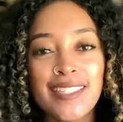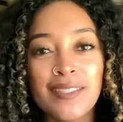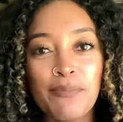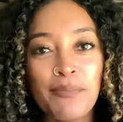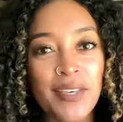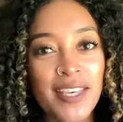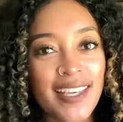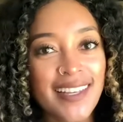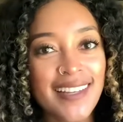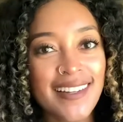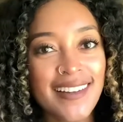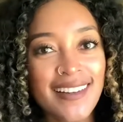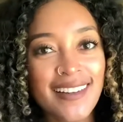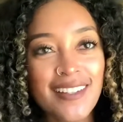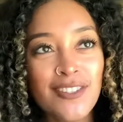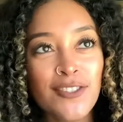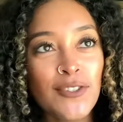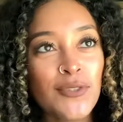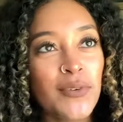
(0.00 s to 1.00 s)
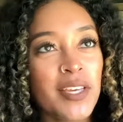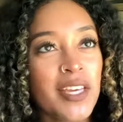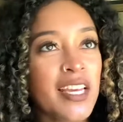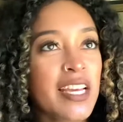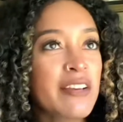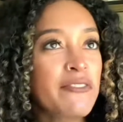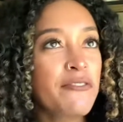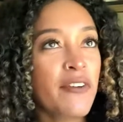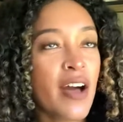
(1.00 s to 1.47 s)
been doing
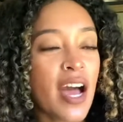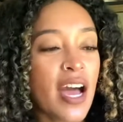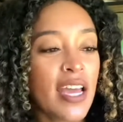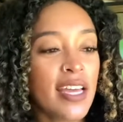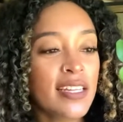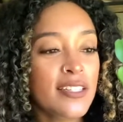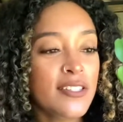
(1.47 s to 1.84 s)
fine.